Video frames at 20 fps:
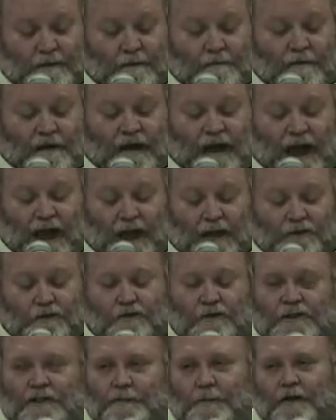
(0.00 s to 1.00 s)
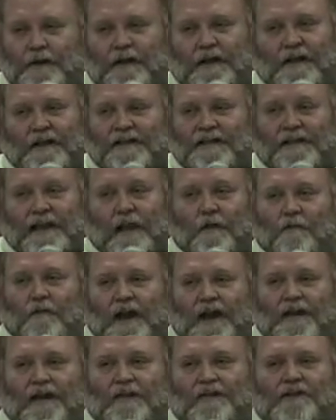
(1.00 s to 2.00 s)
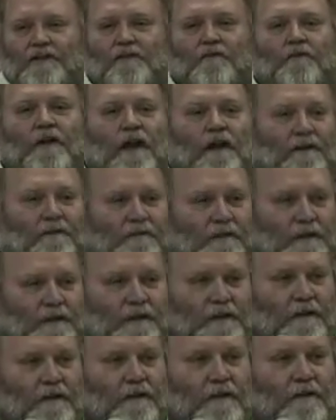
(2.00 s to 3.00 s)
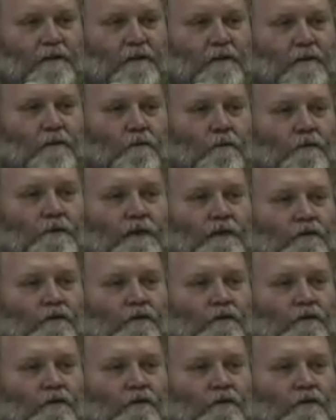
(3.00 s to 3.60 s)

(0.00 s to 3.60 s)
But in actual experience, that rate is irrelevant when the